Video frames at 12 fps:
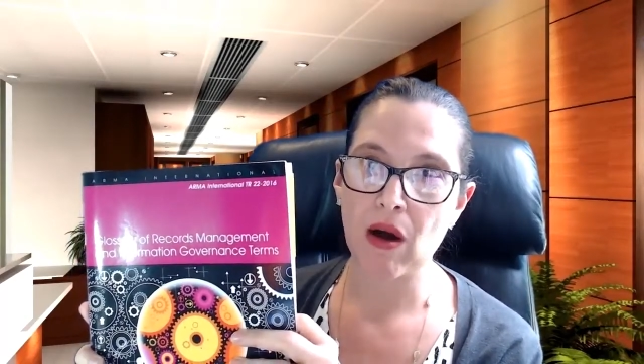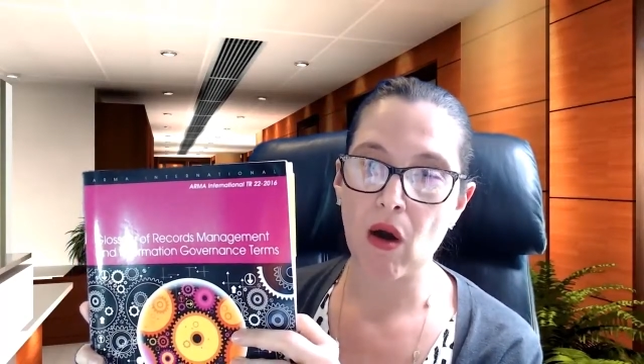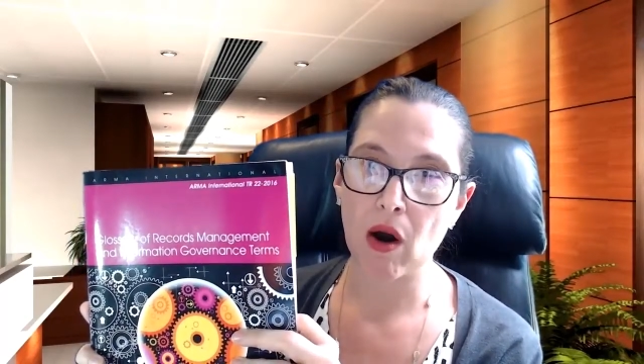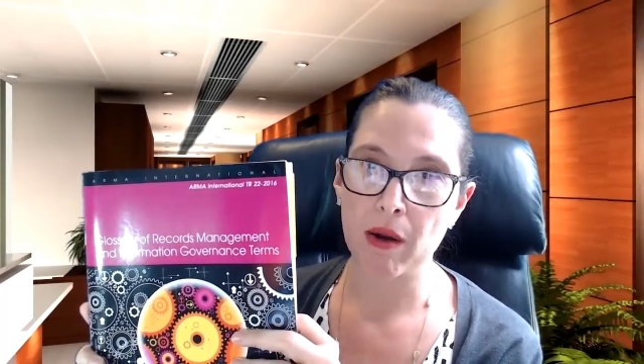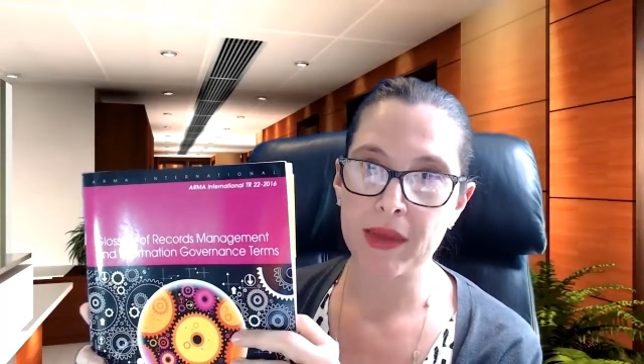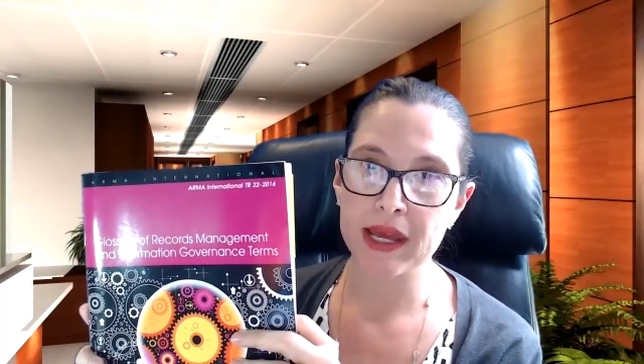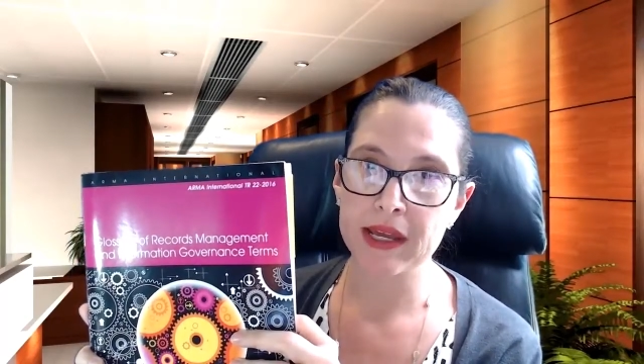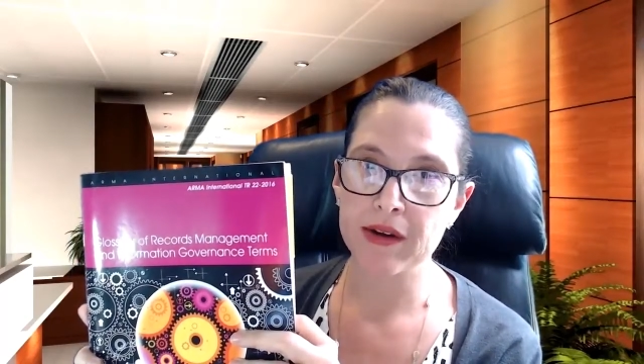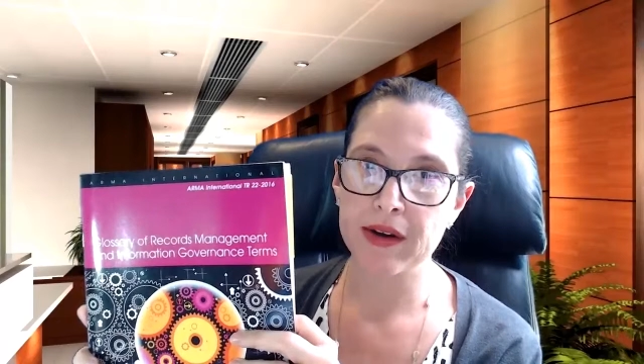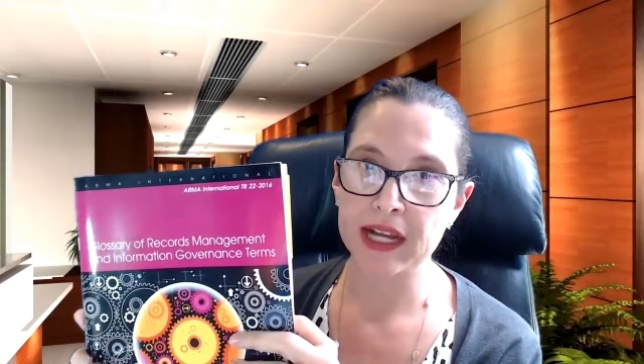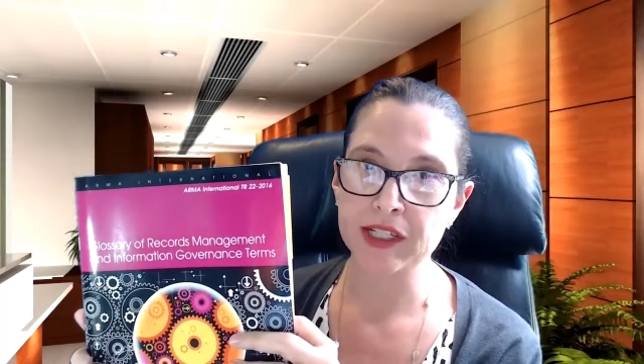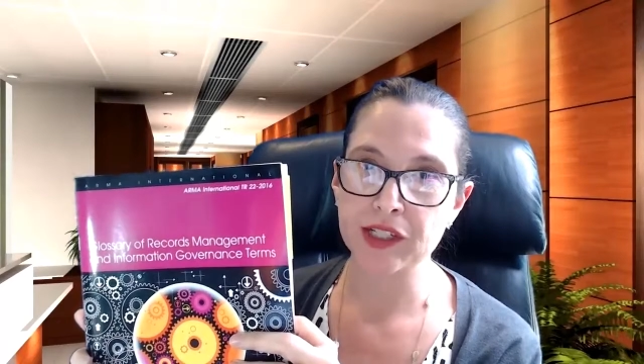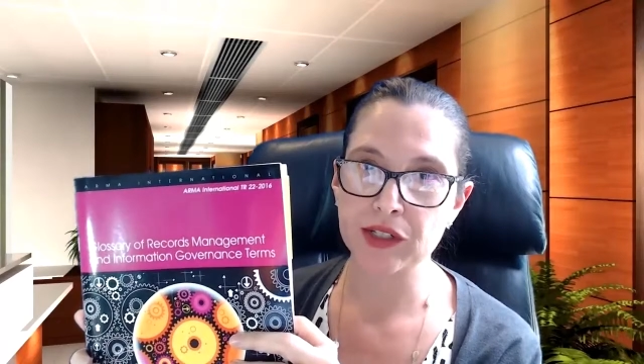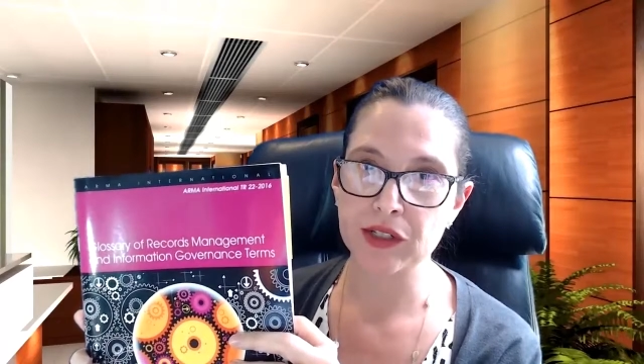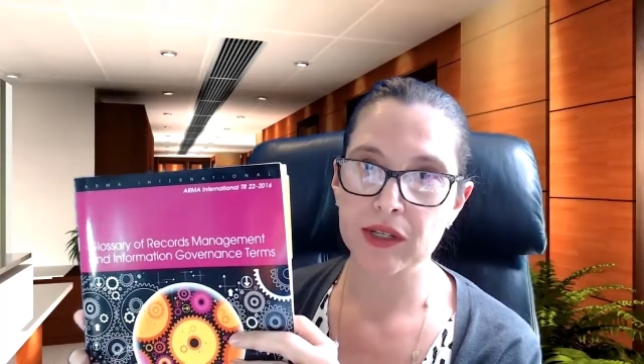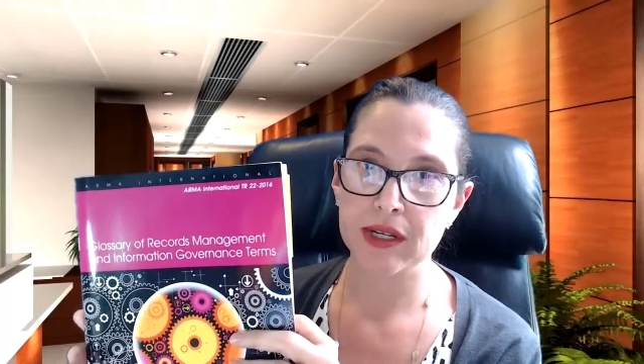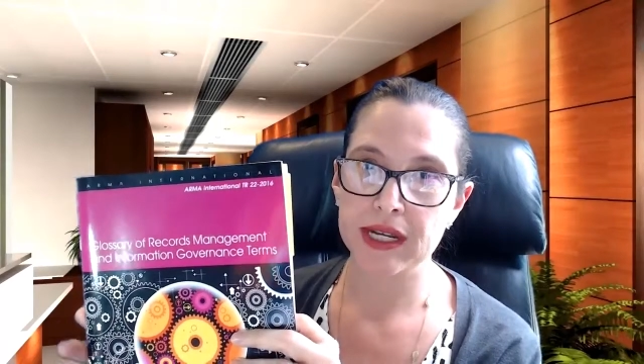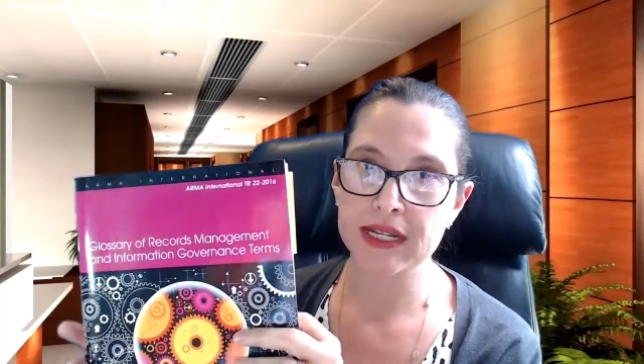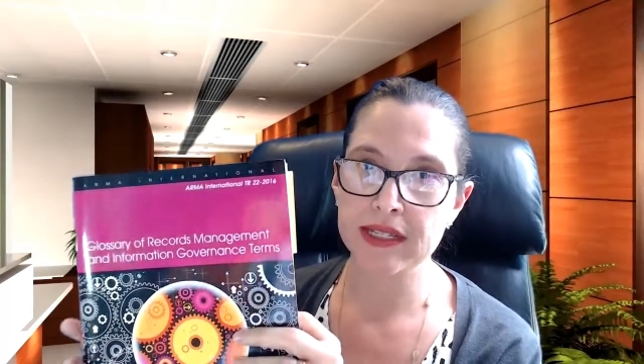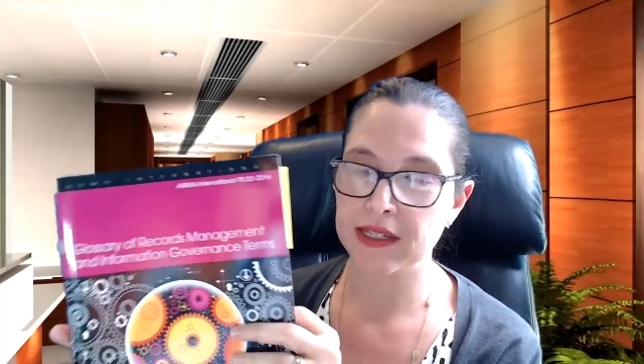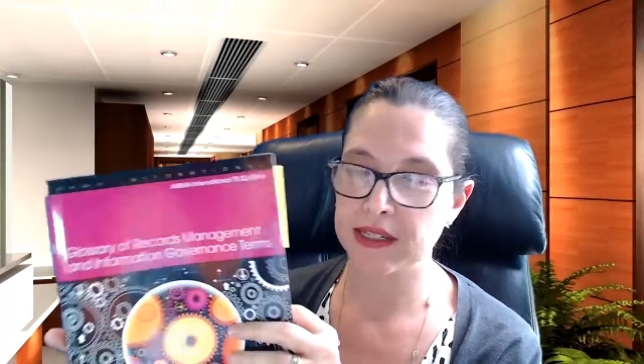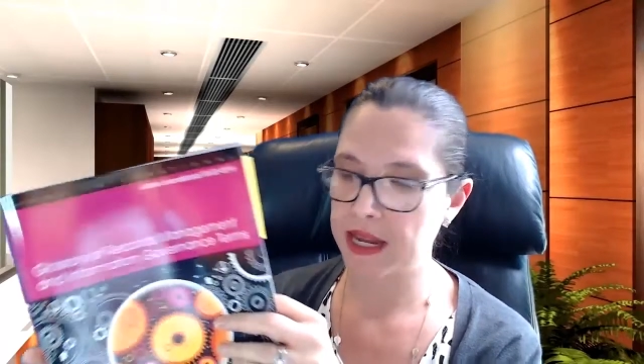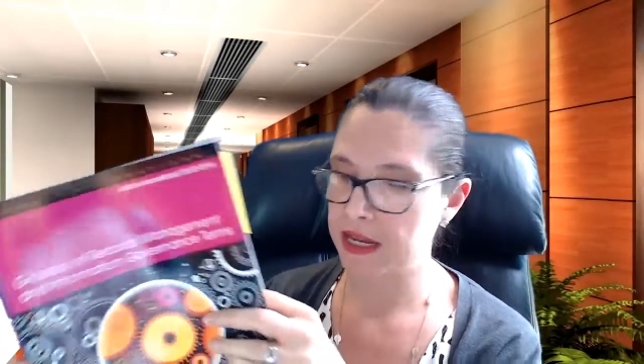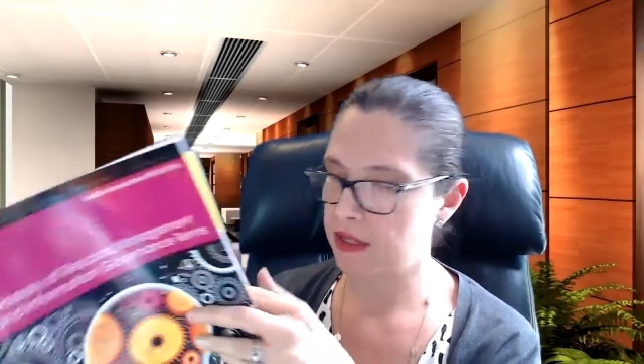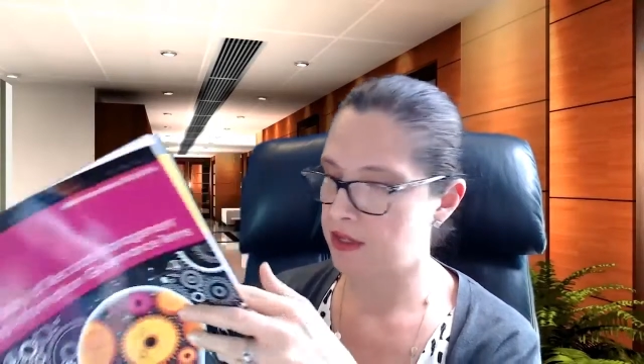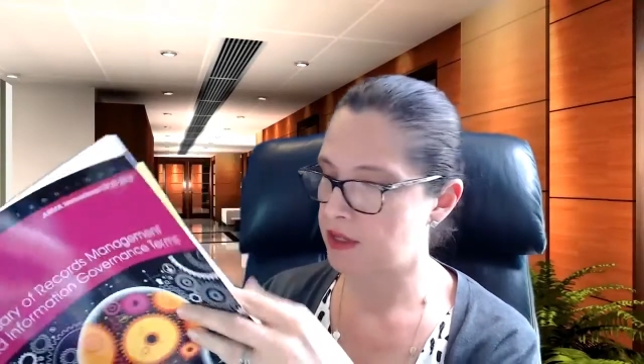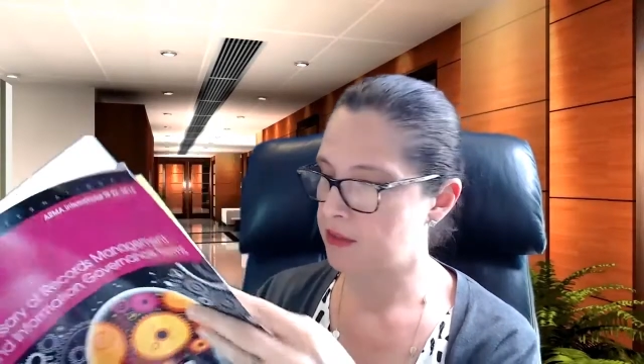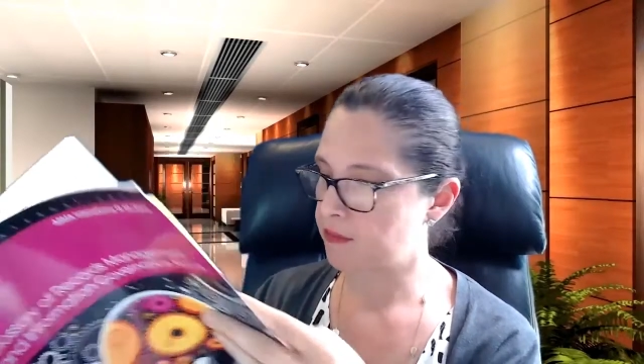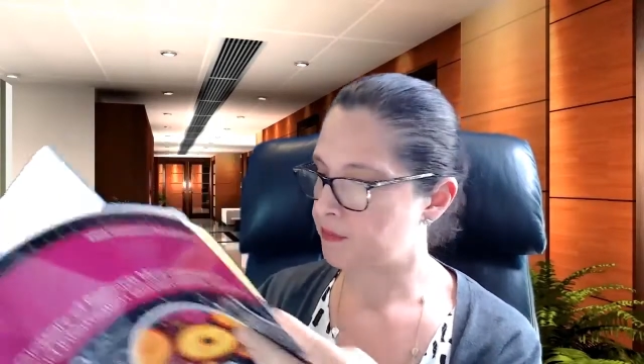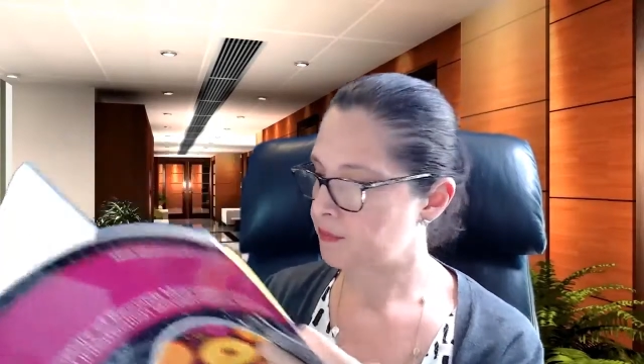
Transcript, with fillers: ARMA International, it states